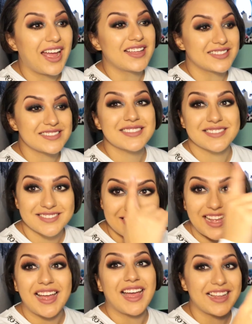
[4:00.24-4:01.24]
I
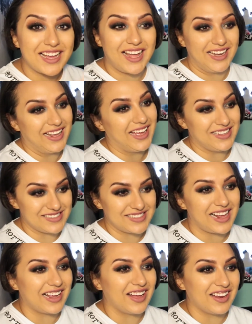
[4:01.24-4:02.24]
I got it, guys.
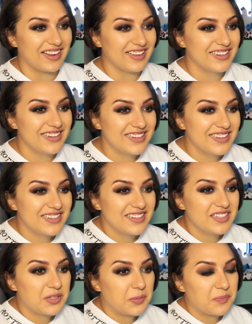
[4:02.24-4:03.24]
I got it.
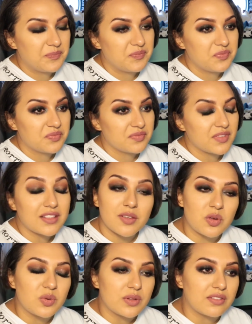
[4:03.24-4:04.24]
That's
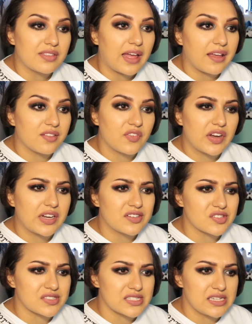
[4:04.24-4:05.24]
a cool set. It's very
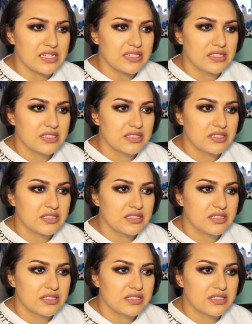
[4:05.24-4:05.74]
interesting.